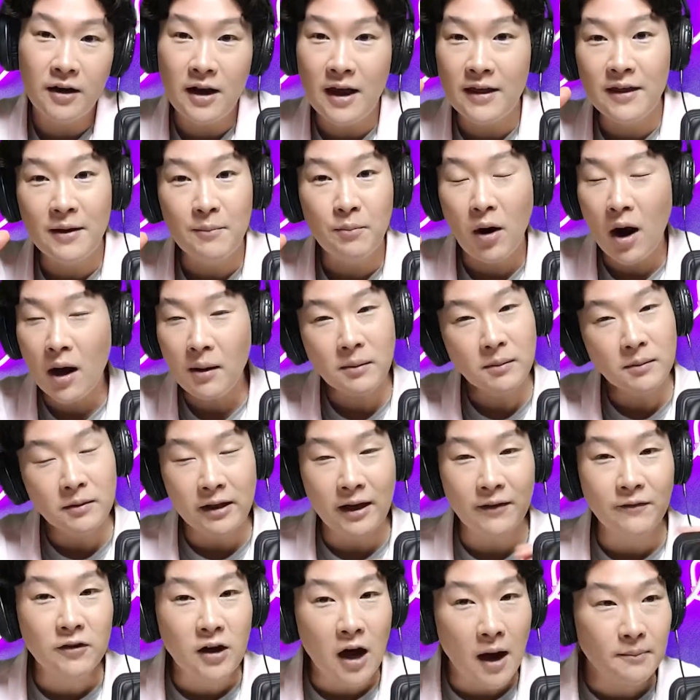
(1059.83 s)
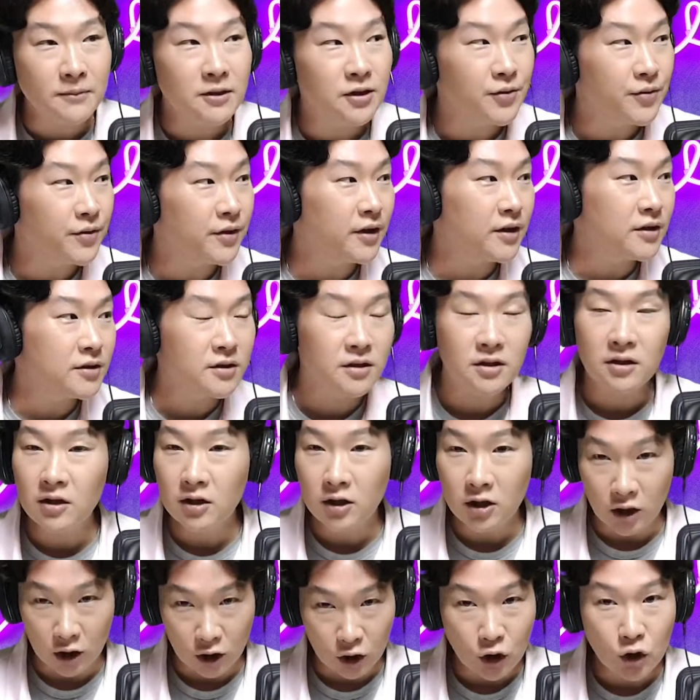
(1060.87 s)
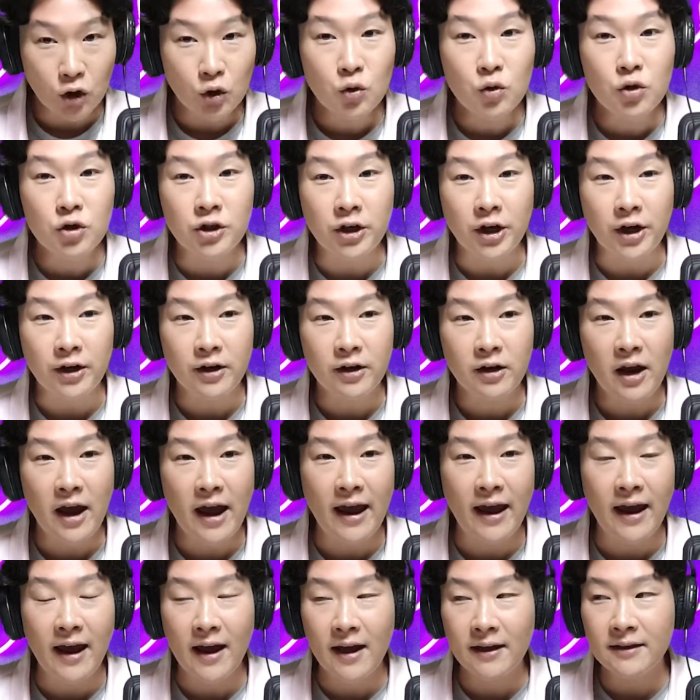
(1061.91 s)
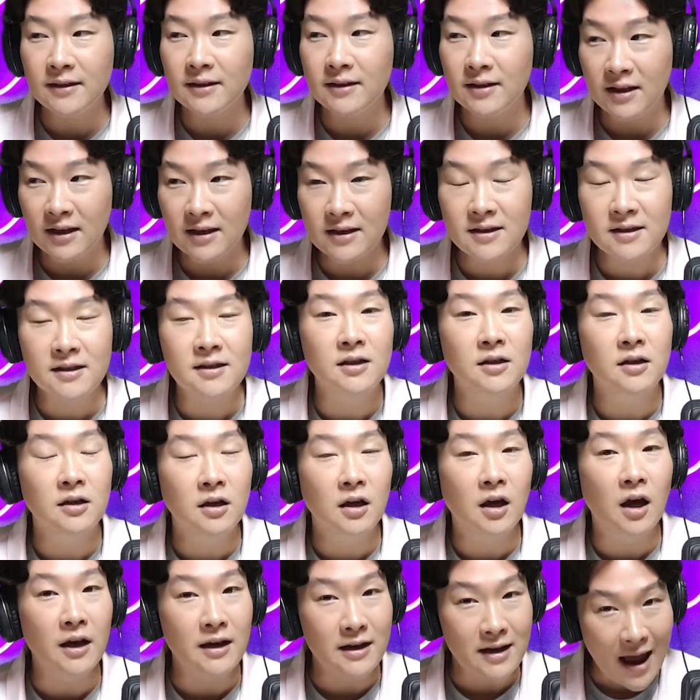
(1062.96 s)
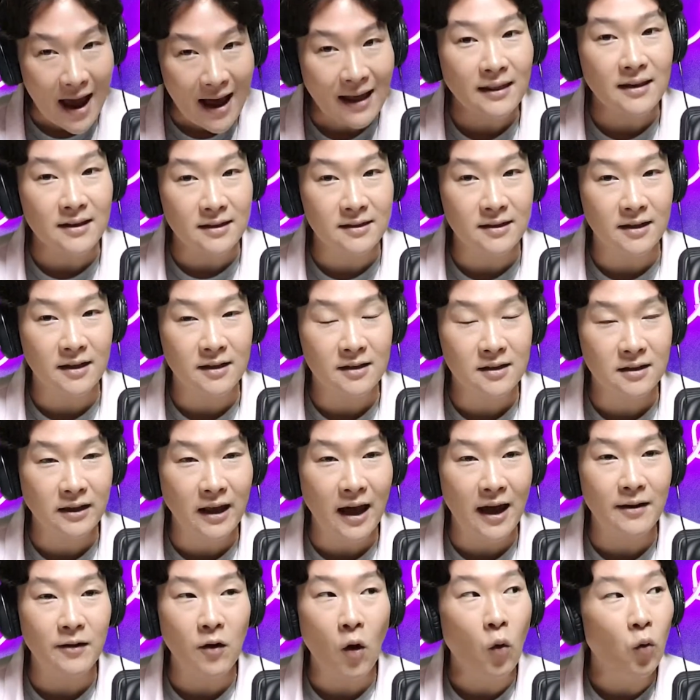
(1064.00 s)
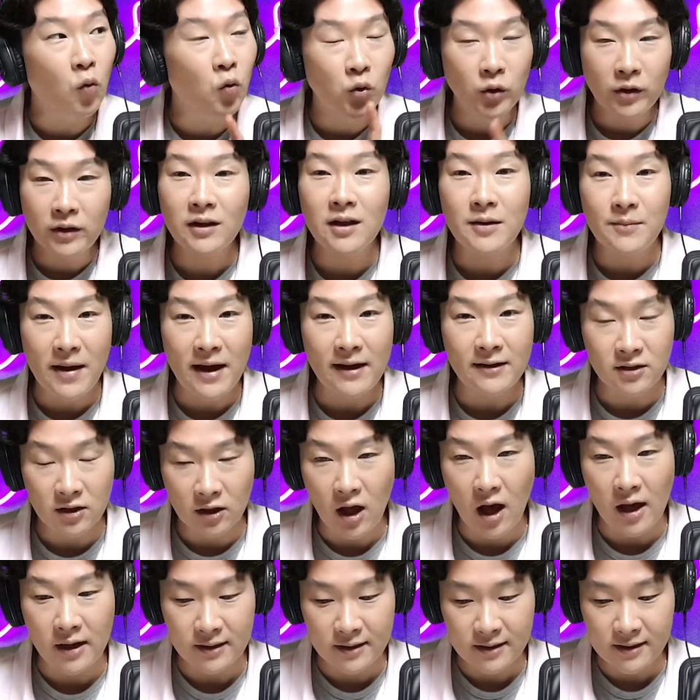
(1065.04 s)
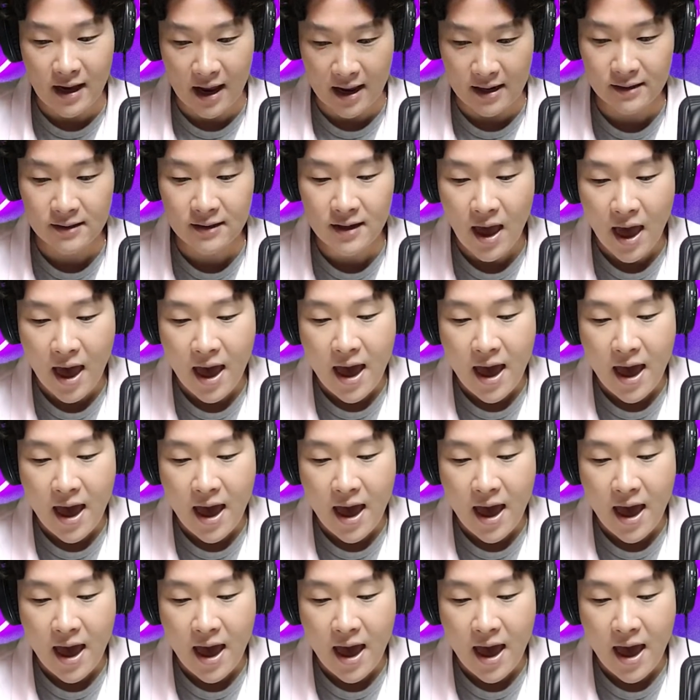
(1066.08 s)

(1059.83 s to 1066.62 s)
and then probably have come to this conclusion and this analysis that really makes a lot of sense.